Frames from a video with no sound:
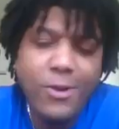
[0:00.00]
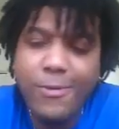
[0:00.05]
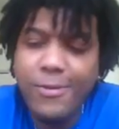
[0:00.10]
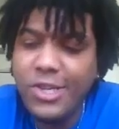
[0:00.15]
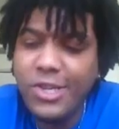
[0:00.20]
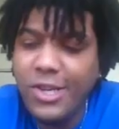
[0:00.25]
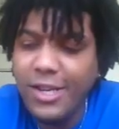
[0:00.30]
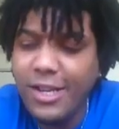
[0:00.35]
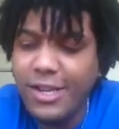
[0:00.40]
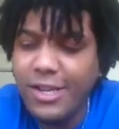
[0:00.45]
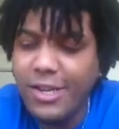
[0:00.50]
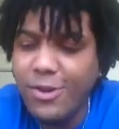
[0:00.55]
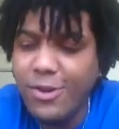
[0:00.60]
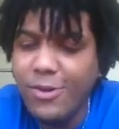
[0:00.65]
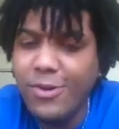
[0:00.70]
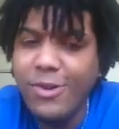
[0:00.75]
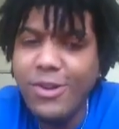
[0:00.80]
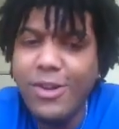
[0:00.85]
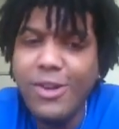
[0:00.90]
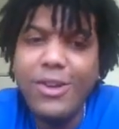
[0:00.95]
what she can
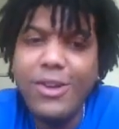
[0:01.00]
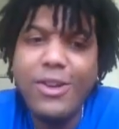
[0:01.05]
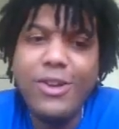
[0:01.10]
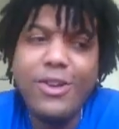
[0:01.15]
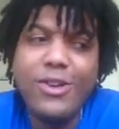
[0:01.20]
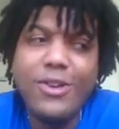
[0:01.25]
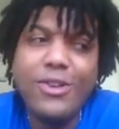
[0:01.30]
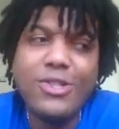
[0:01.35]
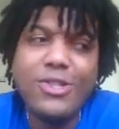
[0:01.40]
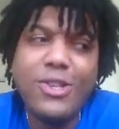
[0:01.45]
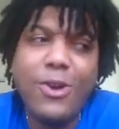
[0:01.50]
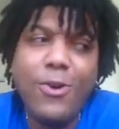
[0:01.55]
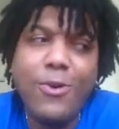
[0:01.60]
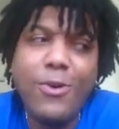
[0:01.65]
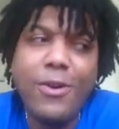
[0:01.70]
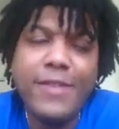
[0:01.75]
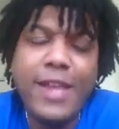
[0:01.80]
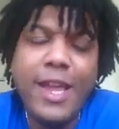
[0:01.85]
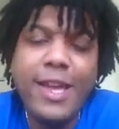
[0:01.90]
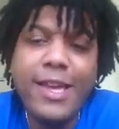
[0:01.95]
do.
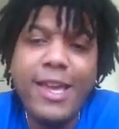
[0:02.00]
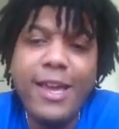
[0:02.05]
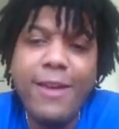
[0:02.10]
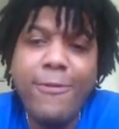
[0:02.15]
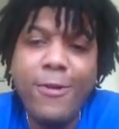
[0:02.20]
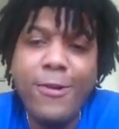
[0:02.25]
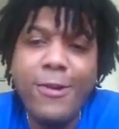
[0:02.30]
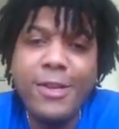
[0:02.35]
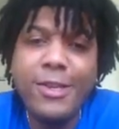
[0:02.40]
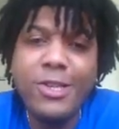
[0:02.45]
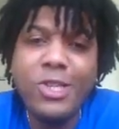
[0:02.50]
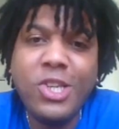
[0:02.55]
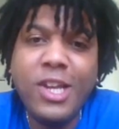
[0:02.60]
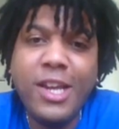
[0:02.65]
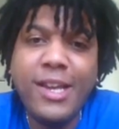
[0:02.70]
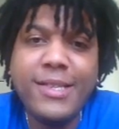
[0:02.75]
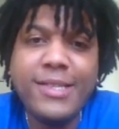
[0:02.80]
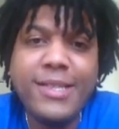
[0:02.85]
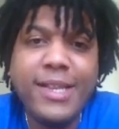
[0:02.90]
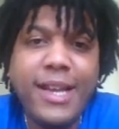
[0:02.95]
So they give her this
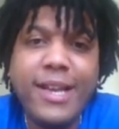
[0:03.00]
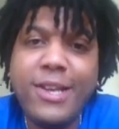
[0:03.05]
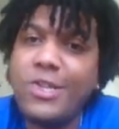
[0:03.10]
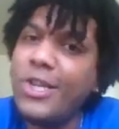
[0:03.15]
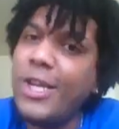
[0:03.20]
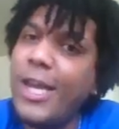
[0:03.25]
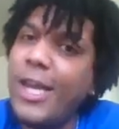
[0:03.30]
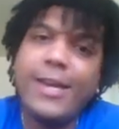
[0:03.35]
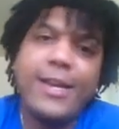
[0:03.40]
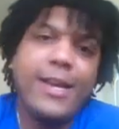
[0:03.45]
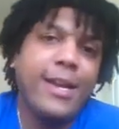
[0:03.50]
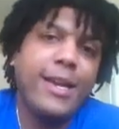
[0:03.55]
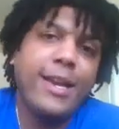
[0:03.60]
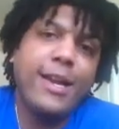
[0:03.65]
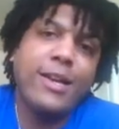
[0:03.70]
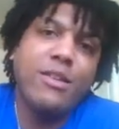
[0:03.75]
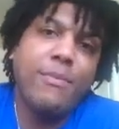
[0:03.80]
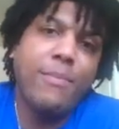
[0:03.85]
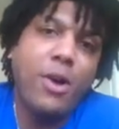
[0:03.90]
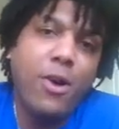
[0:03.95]
chance now, she got to knock it
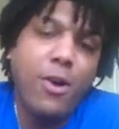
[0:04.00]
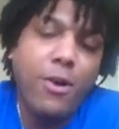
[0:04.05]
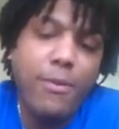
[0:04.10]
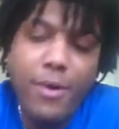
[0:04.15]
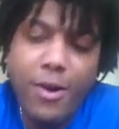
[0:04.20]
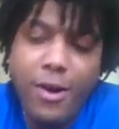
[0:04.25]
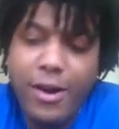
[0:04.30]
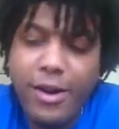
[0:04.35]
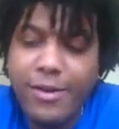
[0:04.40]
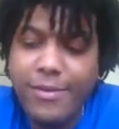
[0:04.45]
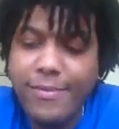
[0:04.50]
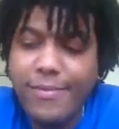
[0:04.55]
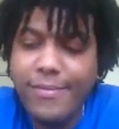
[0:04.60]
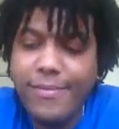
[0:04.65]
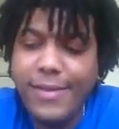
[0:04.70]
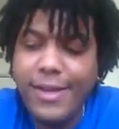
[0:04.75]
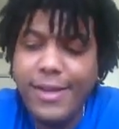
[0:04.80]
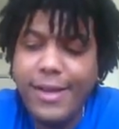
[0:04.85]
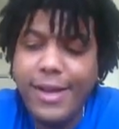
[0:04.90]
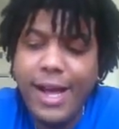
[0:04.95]
out the ballpark.
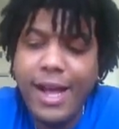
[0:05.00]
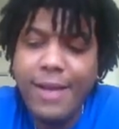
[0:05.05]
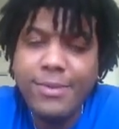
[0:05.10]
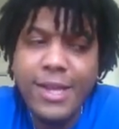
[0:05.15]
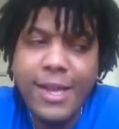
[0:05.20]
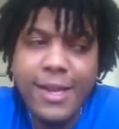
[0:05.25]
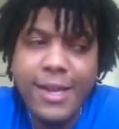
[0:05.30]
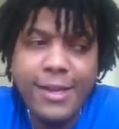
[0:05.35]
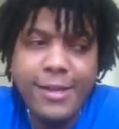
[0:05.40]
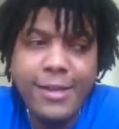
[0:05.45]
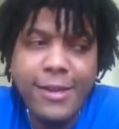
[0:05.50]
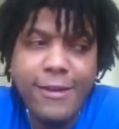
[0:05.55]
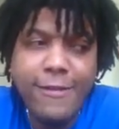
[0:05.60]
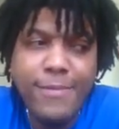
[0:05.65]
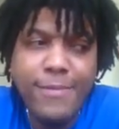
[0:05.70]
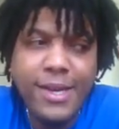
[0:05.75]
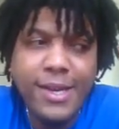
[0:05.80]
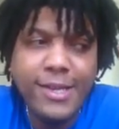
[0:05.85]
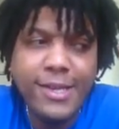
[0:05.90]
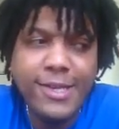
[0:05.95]
I'm thinking Liv
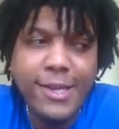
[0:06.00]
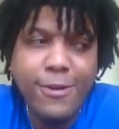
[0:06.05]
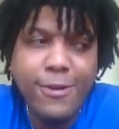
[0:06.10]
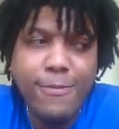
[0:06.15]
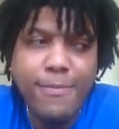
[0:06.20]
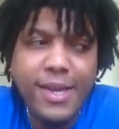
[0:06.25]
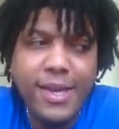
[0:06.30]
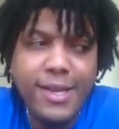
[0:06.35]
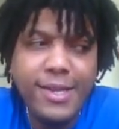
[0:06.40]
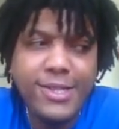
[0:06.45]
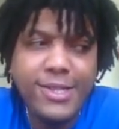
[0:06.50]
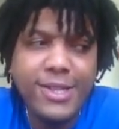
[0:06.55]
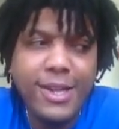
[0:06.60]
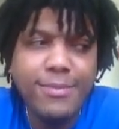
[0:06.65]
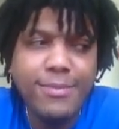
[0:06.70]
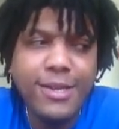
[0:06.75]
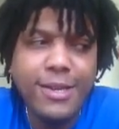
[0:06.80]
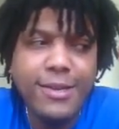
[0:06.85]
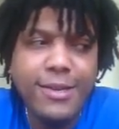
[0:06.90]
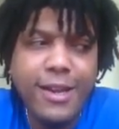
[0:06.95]
because it'll be
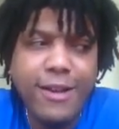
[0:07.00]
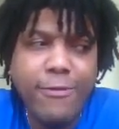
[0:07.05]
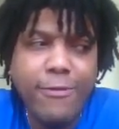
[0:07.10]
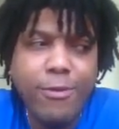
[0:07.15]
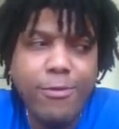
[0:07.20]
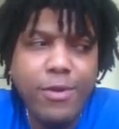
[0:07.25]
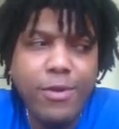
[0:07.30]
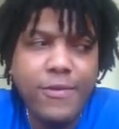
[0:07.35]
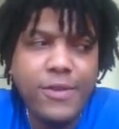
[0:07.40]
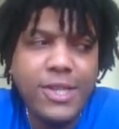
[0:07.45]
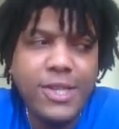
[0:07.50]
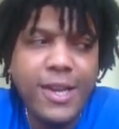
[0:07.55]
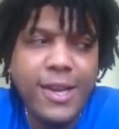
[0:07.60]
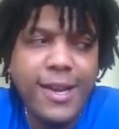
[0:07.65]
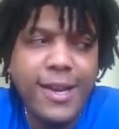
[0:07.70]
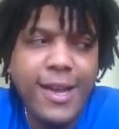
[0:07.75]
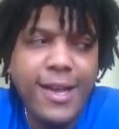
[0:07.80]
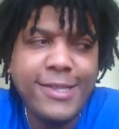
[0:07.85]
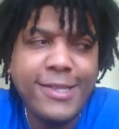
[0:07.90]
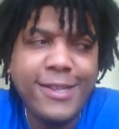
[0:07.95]
something different. We've
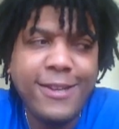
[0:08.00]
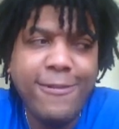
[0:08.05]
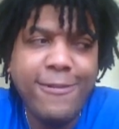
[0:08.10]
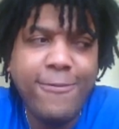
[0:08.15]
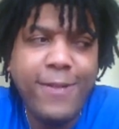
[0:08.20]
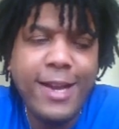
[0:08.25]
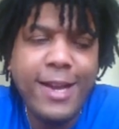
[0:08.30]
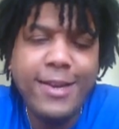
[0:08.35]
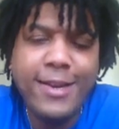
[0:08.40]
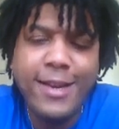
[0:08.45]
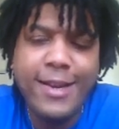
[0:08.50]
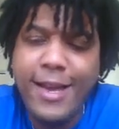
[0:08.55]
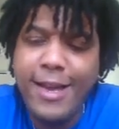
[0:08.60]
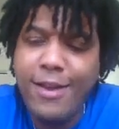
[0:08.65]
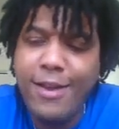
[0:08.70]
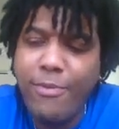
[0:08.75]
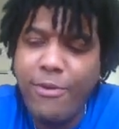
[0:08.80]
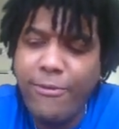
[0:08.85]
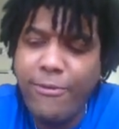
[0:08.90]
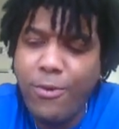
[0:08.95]
seen Asuka fight
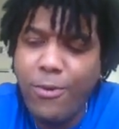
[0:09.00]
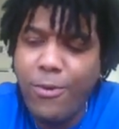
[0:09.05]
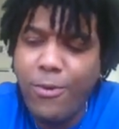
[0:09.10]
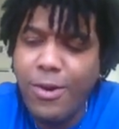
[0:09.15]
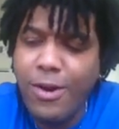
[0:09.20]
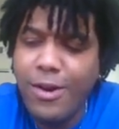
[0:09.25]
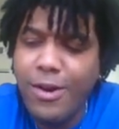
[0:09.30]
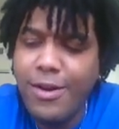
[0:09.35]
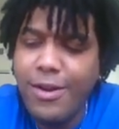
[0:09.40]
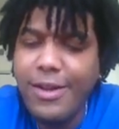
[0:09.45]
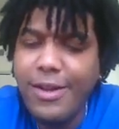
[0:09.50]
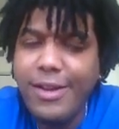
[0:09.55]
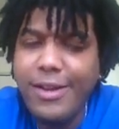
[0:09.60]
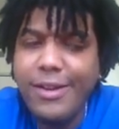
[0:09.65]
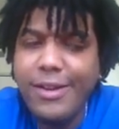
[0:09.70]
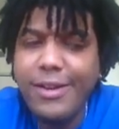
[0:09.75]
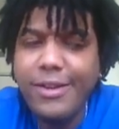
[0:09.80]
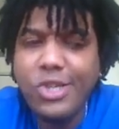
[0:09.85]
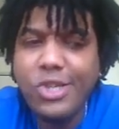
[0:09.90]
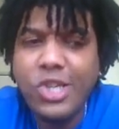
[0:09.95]
Nia before.
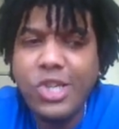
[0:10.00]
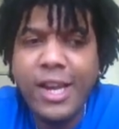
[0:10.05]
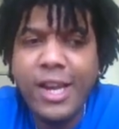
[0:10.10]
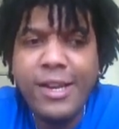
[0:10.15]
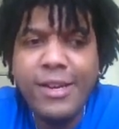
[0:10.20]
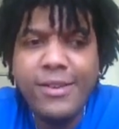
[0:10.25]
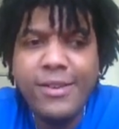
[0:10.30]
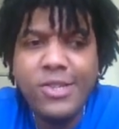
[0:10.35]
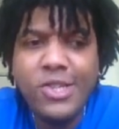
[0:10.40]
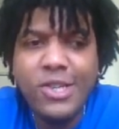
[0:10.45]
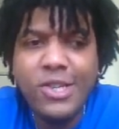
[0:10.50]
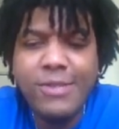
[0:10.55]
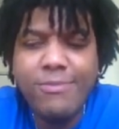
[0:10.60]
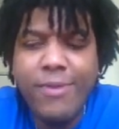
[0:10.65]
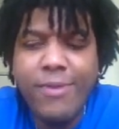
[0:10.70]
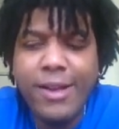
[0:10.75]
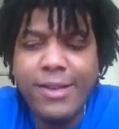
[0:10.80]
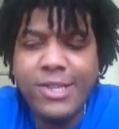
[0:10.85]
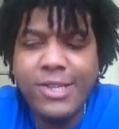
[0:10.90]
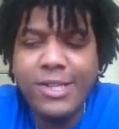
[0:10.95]
Shayna,
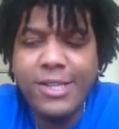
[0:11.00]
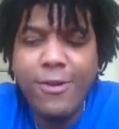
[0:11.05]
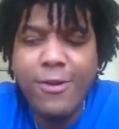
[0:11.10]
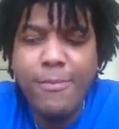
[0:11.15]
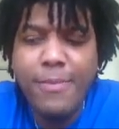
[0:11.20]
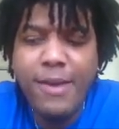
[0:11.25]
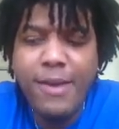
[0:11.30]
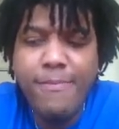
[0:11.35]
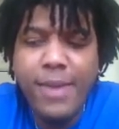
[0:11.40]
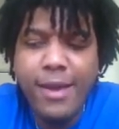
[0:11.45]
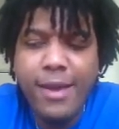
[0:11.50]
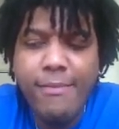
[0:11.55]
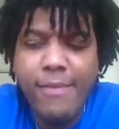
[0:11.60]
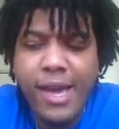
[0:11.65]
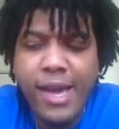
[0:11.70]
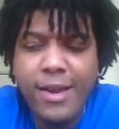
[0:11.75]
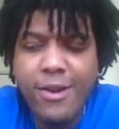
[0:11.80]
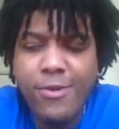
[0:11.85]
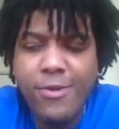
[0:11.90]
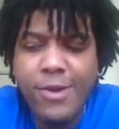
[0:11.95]
she's going to be big
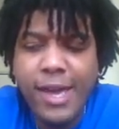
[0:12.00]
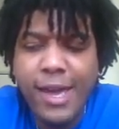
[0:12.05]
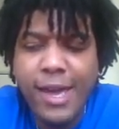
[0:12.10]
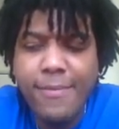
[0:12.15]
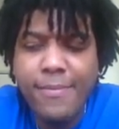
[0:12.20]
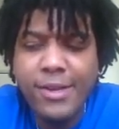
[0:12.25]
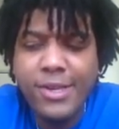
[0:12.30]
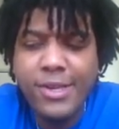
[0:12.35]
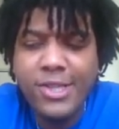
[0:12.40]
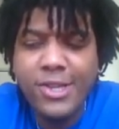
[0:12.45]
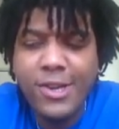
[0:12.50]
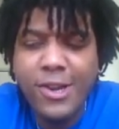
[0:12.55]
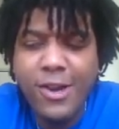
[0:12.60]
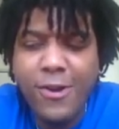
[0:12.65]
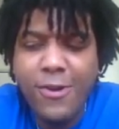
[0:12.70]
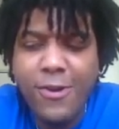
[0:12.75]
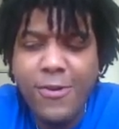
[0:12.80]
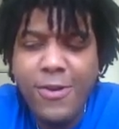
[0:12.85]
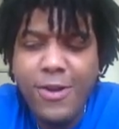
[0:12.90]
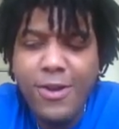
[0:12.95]
man on campus, you
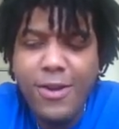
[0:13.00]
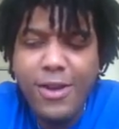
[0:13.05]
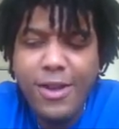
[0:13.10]
know,